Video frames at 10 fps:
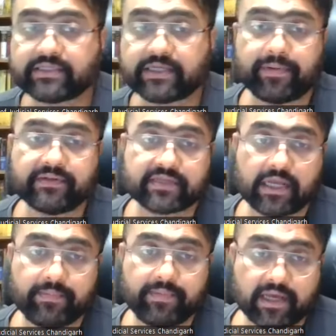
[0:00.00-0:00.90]
acceptance
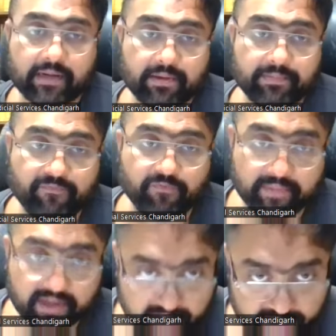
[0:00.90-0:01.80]
can be done by
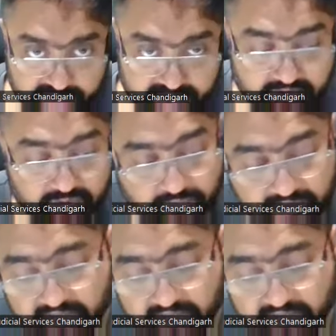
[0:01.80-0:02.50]
performing. So